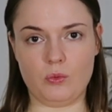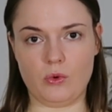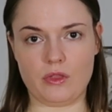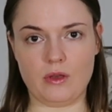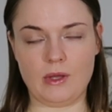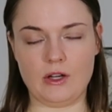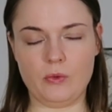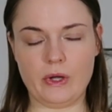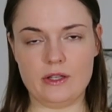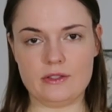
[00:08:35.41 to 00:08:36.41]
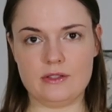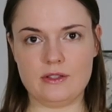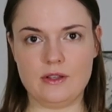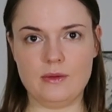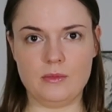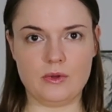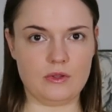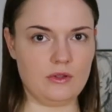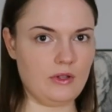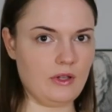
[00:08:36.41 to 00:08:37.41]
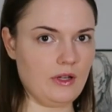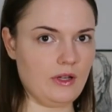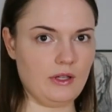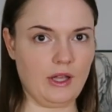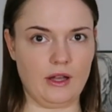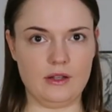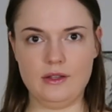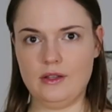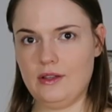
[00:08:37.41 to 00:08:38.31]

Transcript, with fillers: wore them anyways. But uh, yeah,